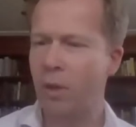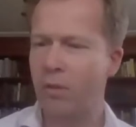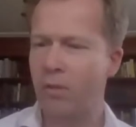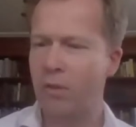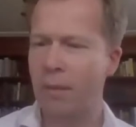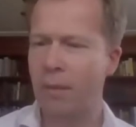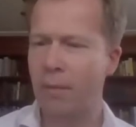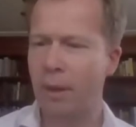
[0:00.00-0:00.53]
of
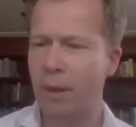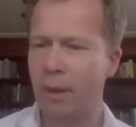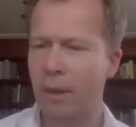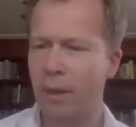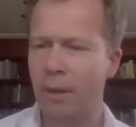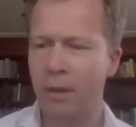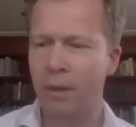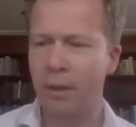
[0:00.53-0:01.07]
the
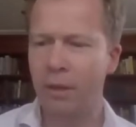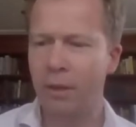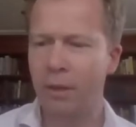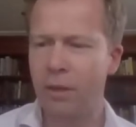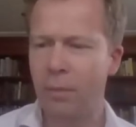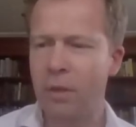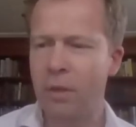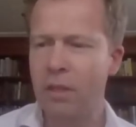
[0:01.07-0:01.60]
empire, the
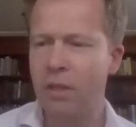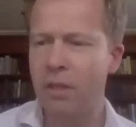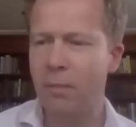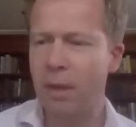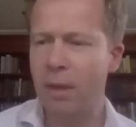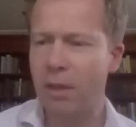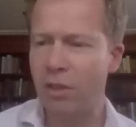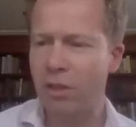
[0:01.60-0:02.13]
Dominion
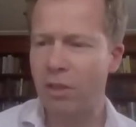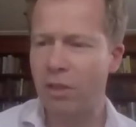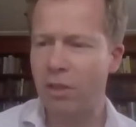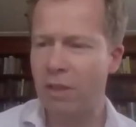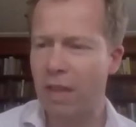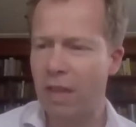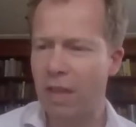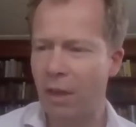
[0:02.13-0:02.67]
dimensions of
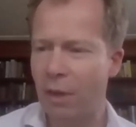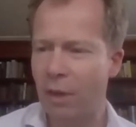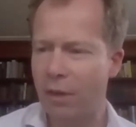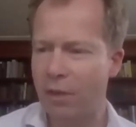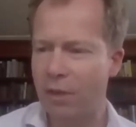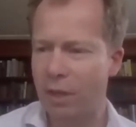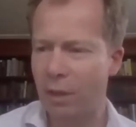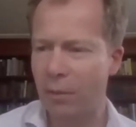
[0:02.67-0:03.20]
the
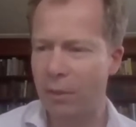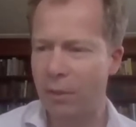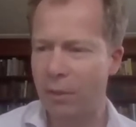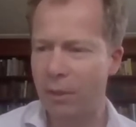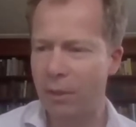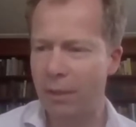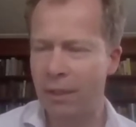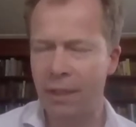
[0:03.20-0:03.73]
Anglo-Irish Settlement,
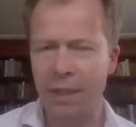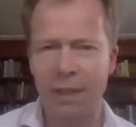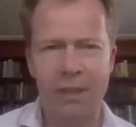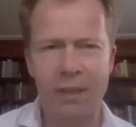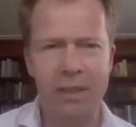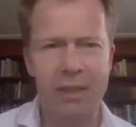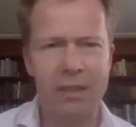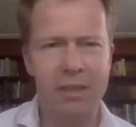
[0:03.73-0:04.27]

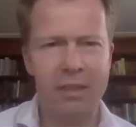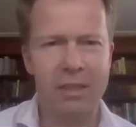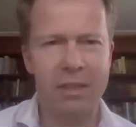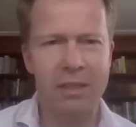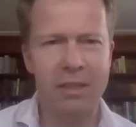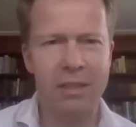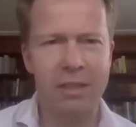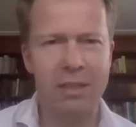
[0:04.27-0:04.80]

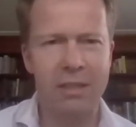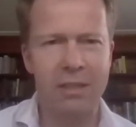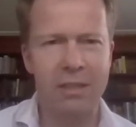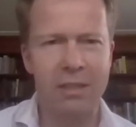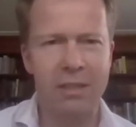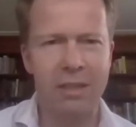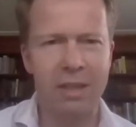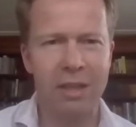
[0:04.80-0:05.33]
1916
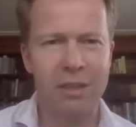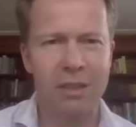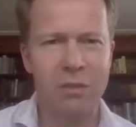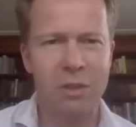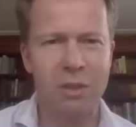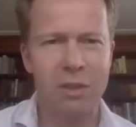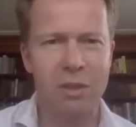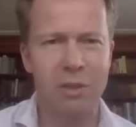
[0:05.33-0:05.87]
to
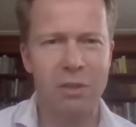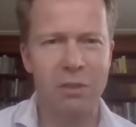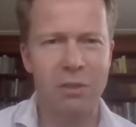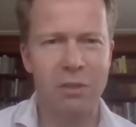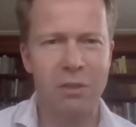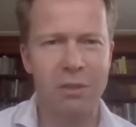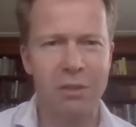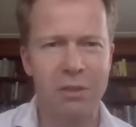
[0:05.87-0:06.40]
1922.
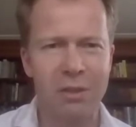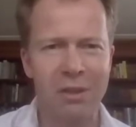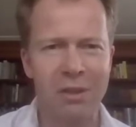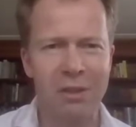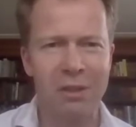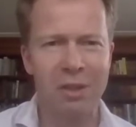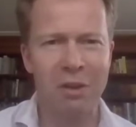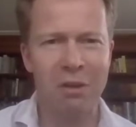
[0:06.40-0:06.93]

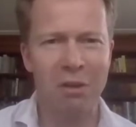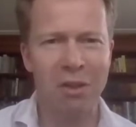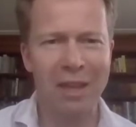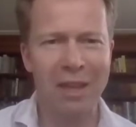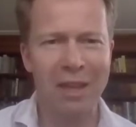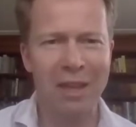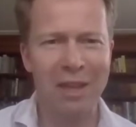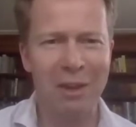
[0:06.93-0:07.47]
Donal,
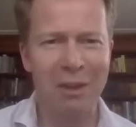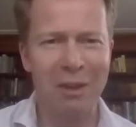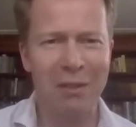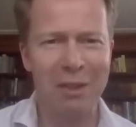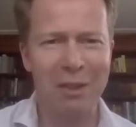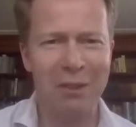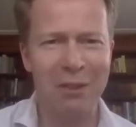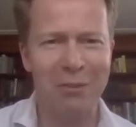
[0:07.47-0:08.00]
thank you, and over to
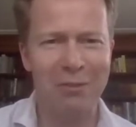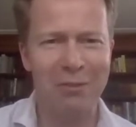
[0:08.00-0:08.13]
you.